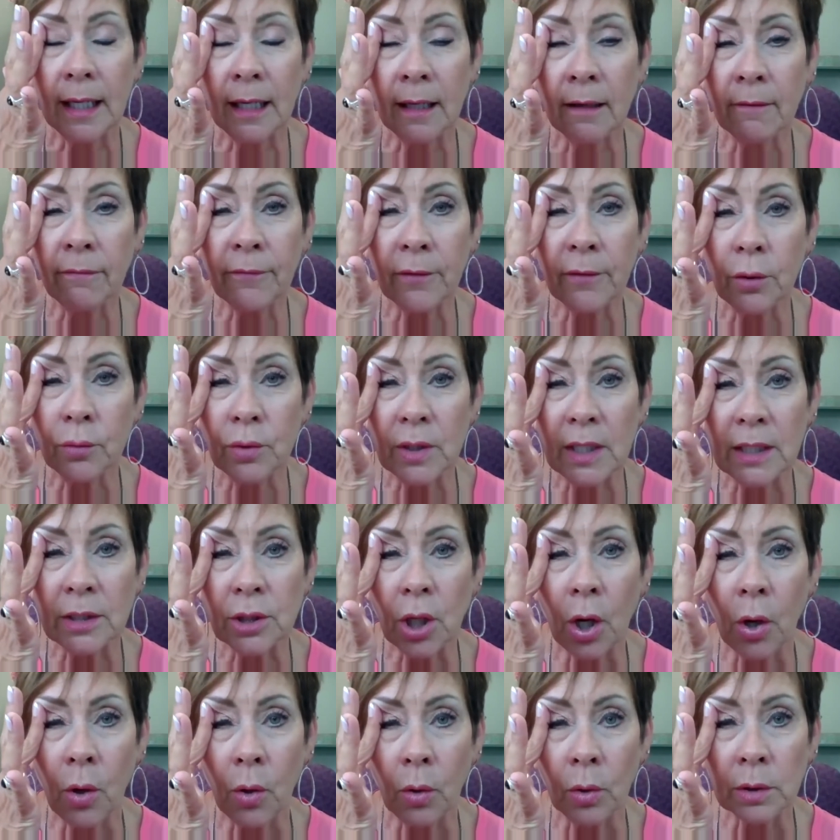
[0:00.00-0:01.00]
If you need
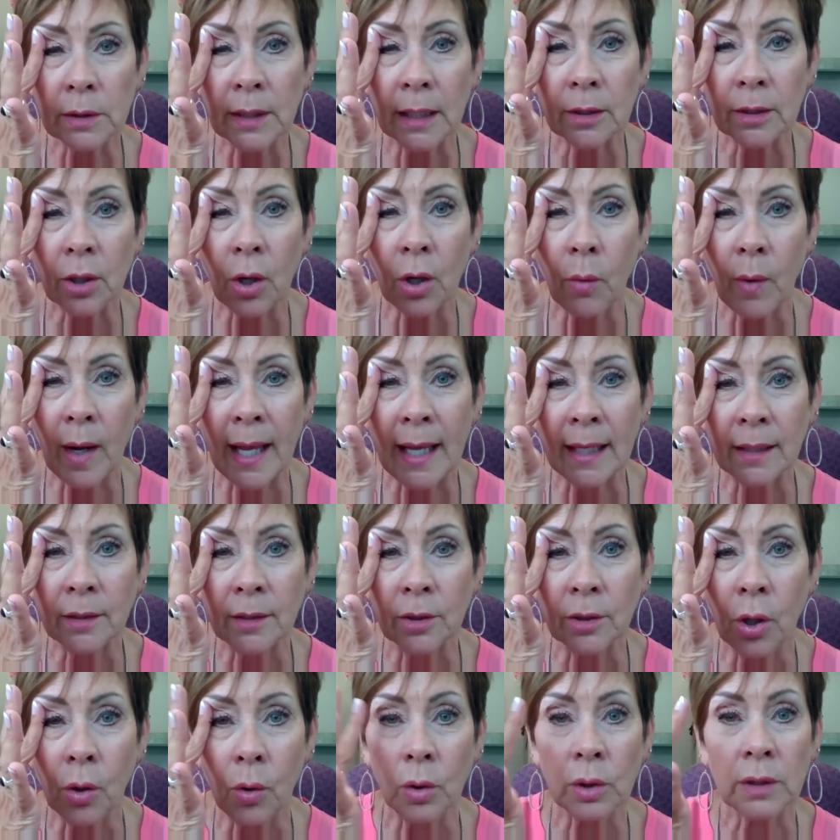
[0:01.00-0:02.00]
to hold it, go ahead
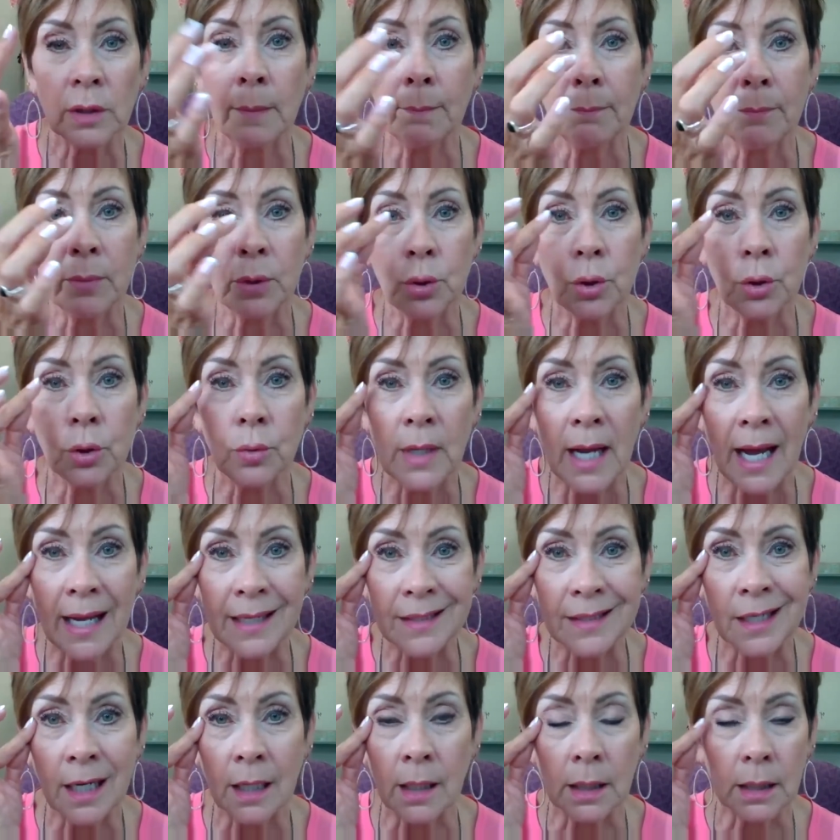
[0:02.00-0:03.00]
and hold it, but do not
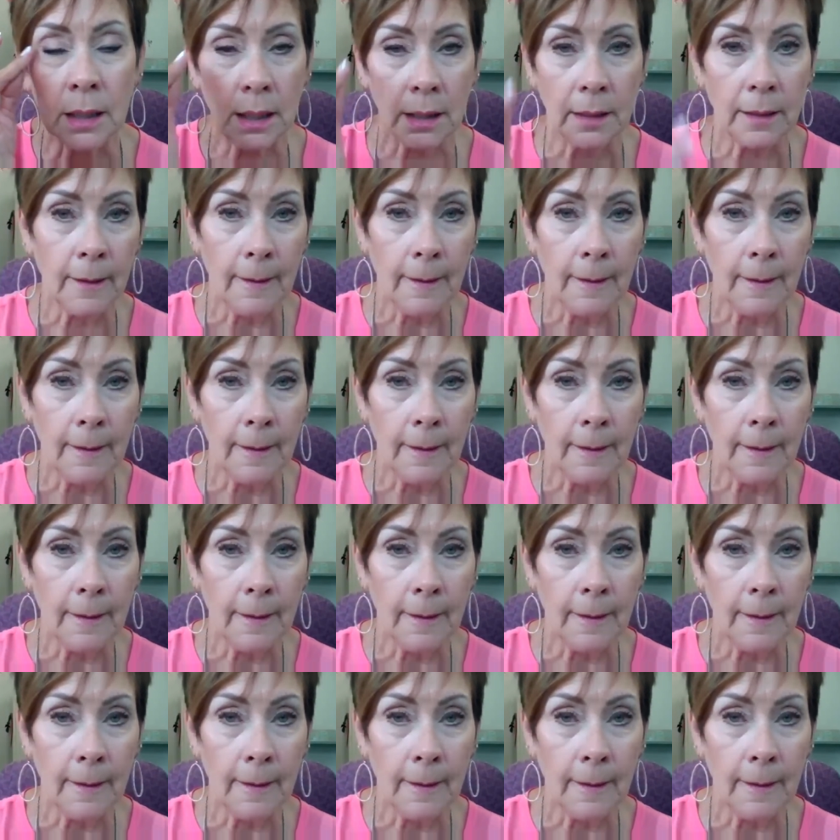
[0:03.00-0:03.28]
tug.